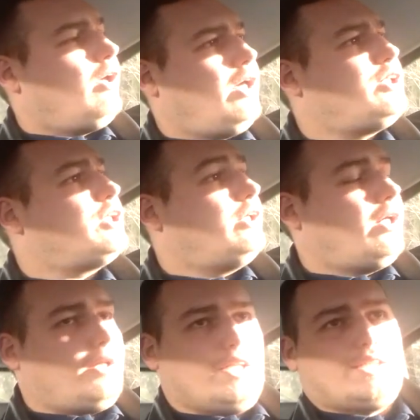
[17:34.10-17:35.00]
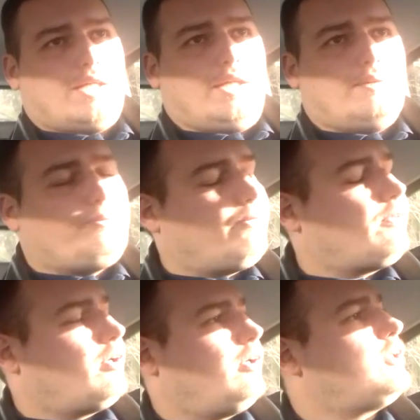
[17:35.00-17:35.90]
Asia then instead.
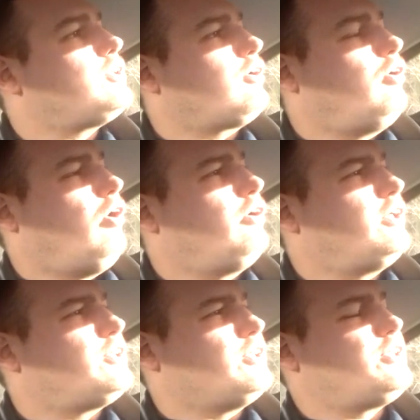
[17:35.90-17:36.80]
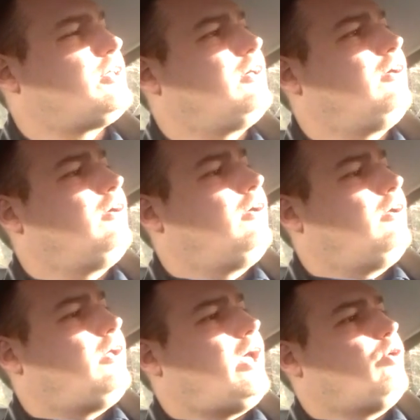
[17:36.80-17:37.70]
It's not gone, it's just
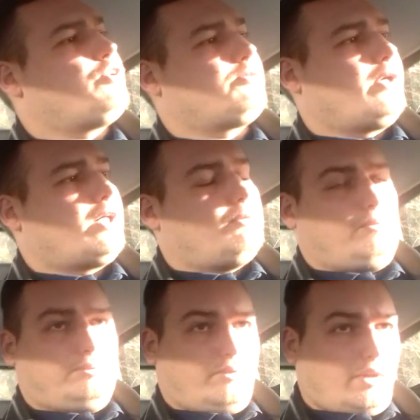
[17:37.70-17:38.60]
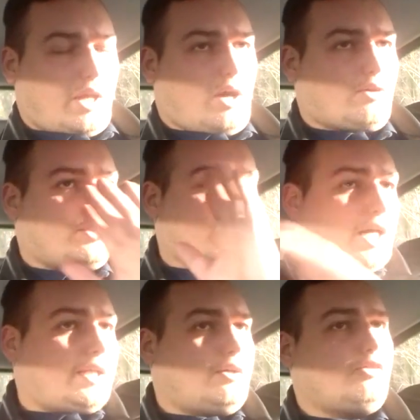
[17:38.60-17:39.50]
elsewhere, out of
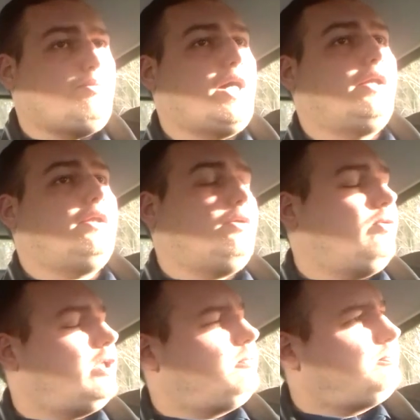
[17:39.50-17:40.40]
sight, out of mind in a way.